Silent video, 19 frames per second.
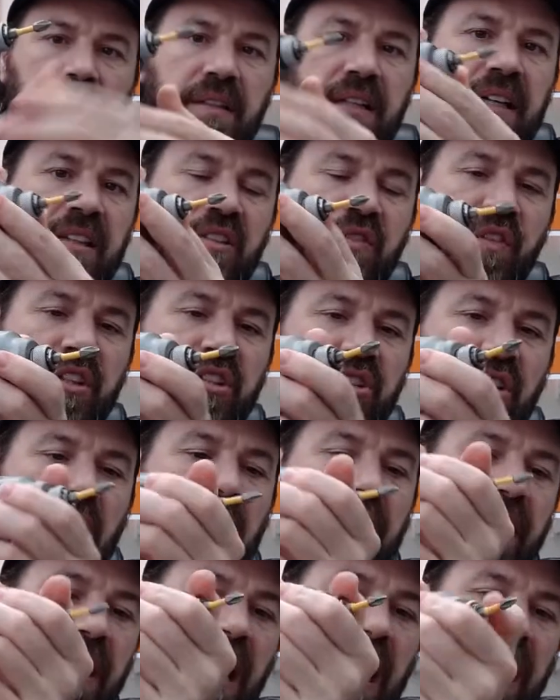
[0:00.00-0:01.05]
a nice feature.
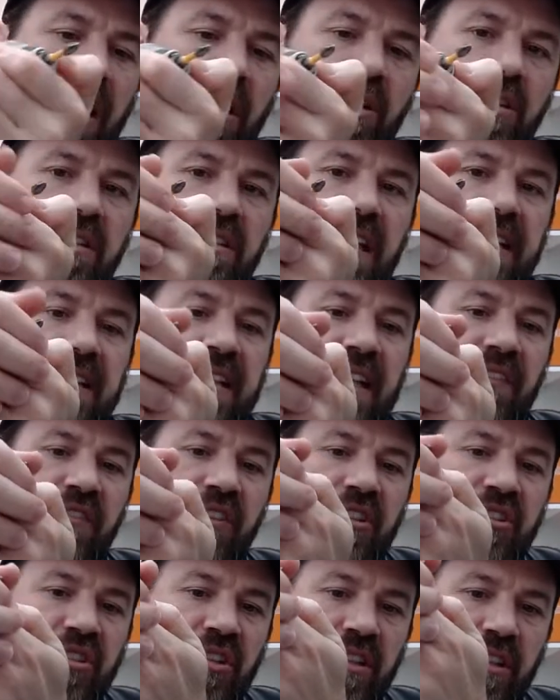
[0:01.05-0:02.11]
I, I always like that
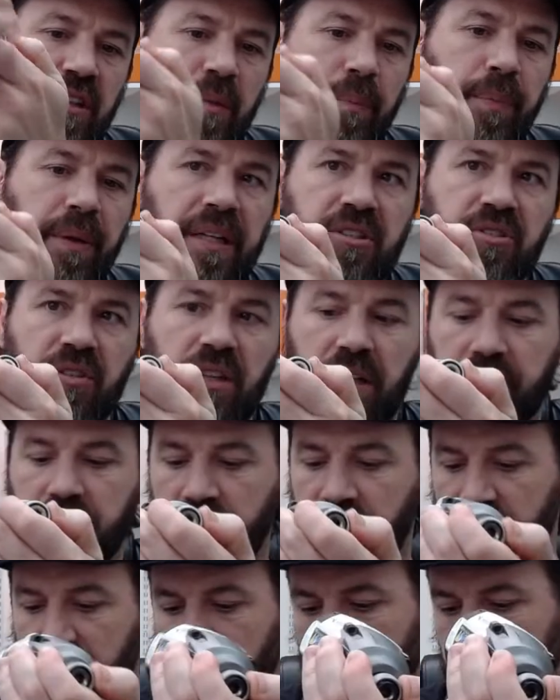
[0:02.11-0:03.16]
feature on an impact driver.
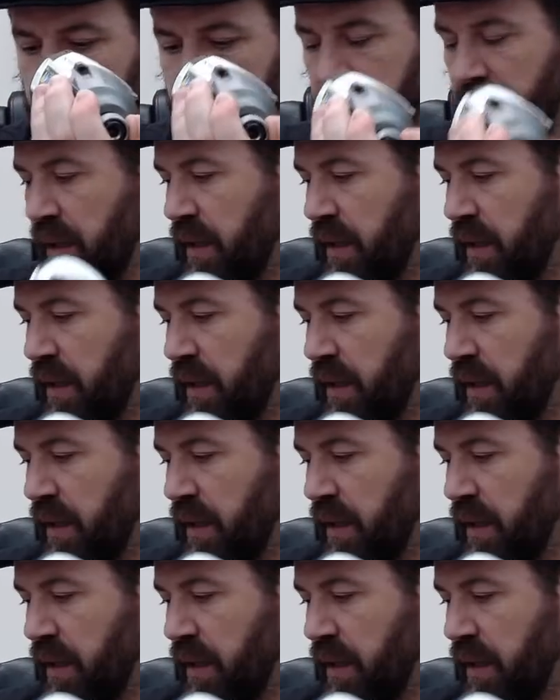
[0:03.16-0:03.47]
So